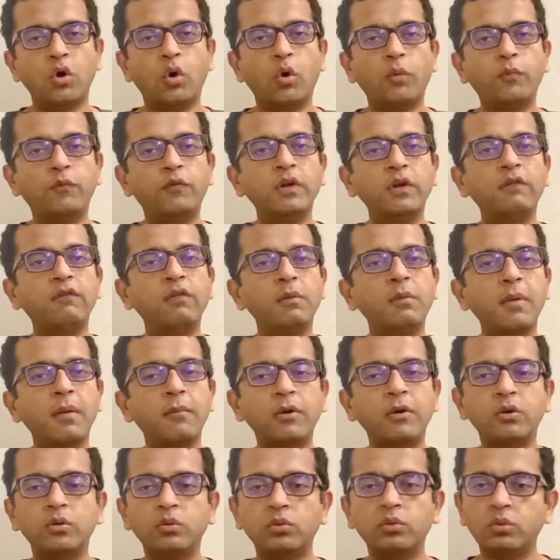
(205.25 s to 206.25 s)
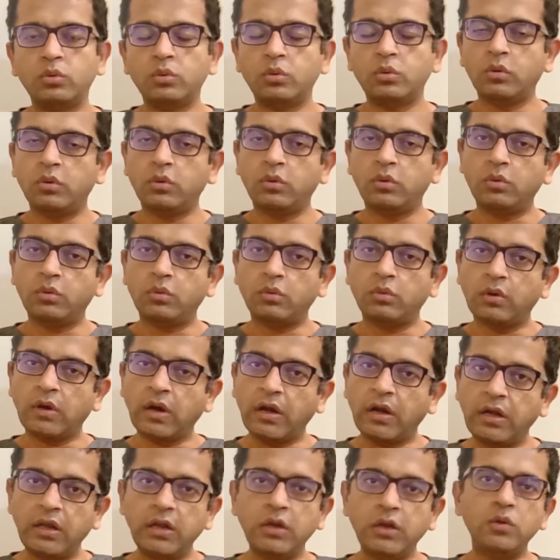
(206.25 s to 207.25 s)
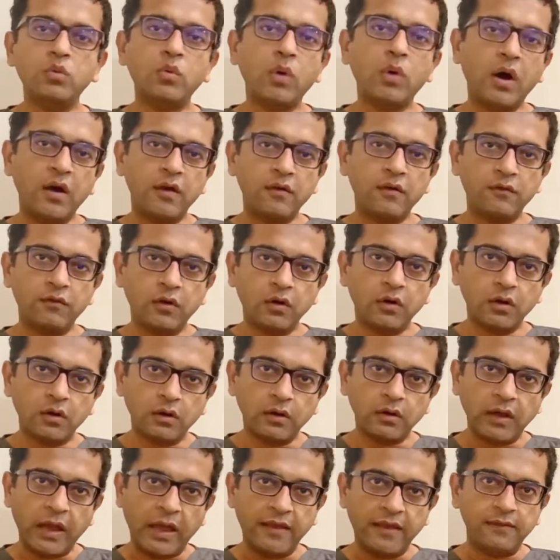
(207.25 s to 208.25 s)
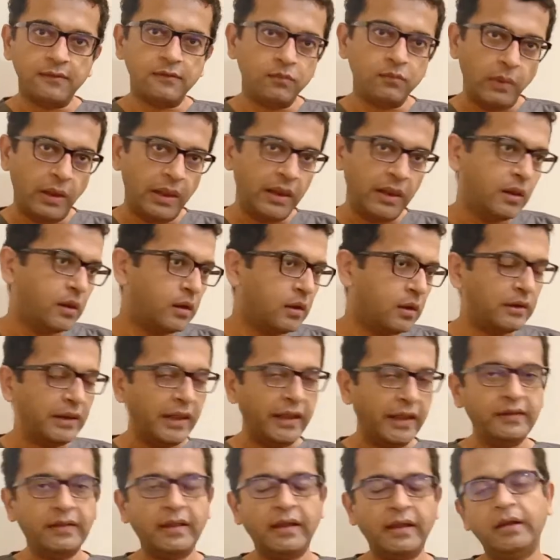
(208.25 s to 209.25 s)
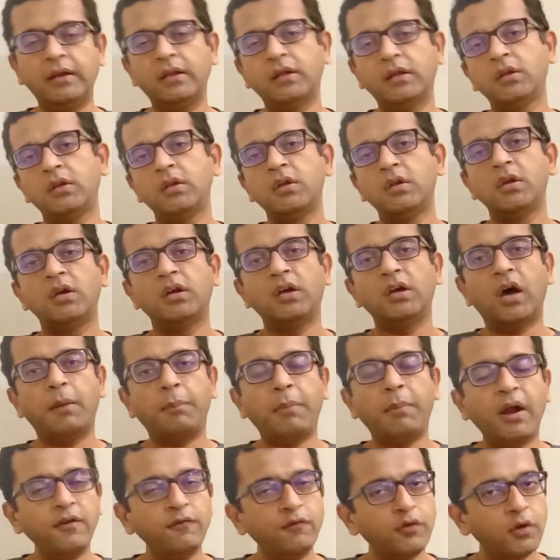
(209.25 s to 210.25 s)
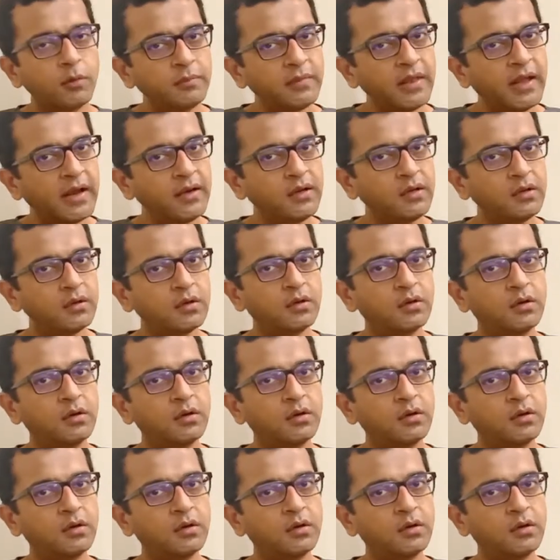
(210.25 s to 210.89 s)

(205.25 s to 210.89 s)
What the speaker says: Hopefully we'll be able to continue our work as well like that. Apart from that,